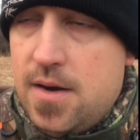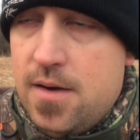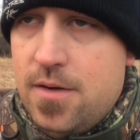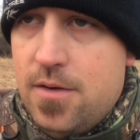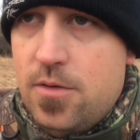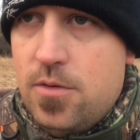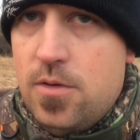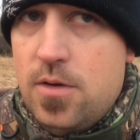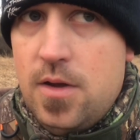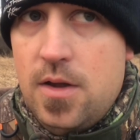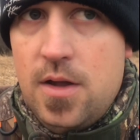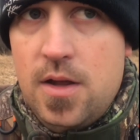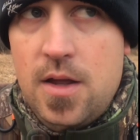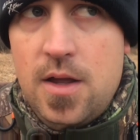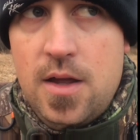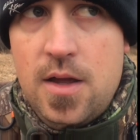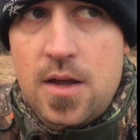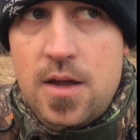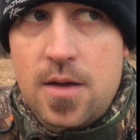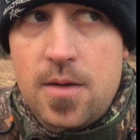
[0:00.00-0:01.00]
arrow,
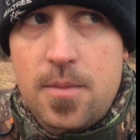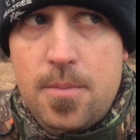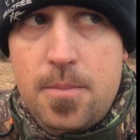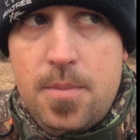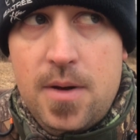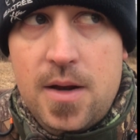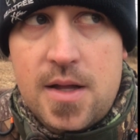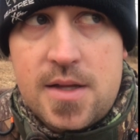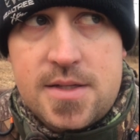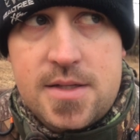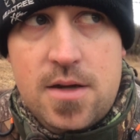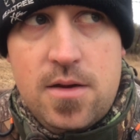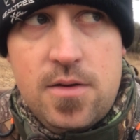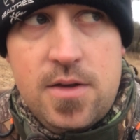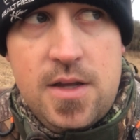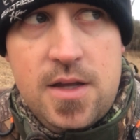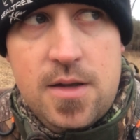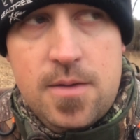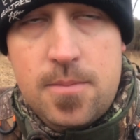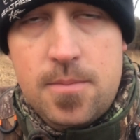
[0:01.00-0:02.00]
but I saw
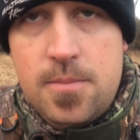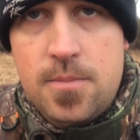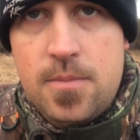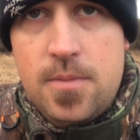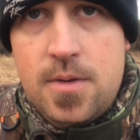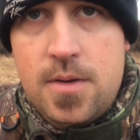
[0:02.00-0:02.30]
him